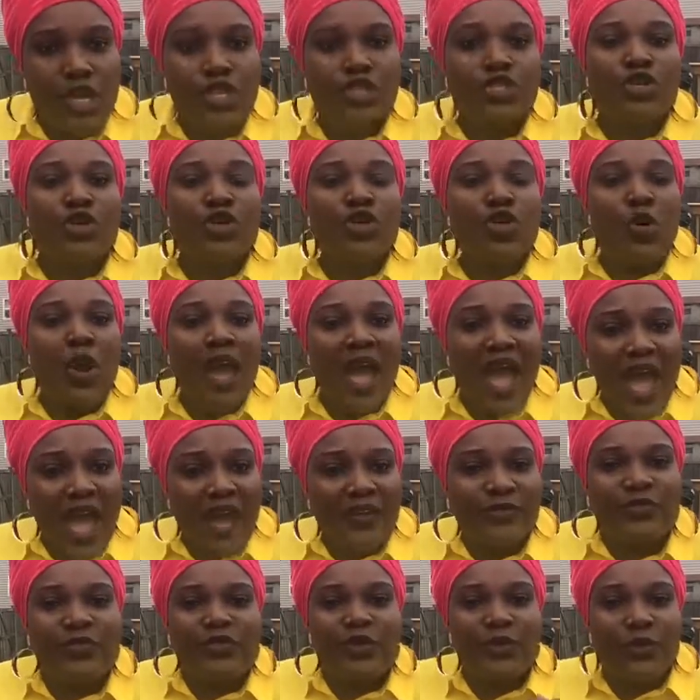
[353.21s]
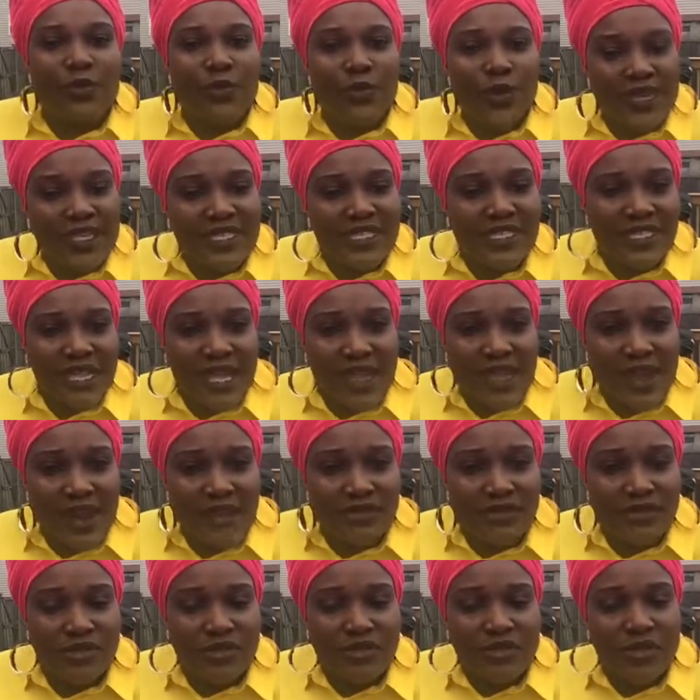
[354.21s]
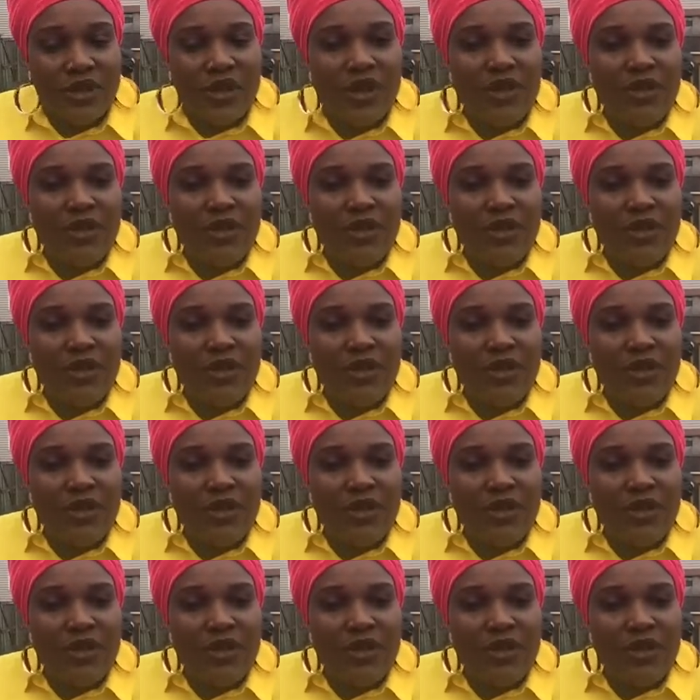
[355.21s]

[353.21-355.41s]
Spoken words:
So you have to rinse that out.